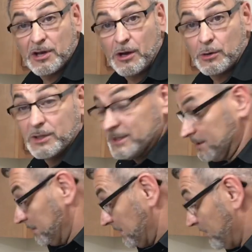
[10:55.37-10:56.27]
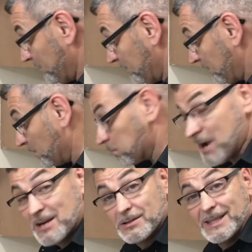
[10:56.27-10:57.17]
so the
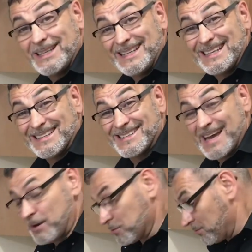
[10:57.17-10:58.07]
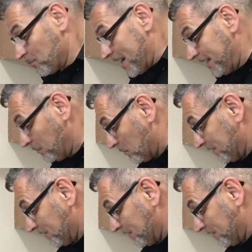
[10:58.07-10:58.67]
broccolini is now ready,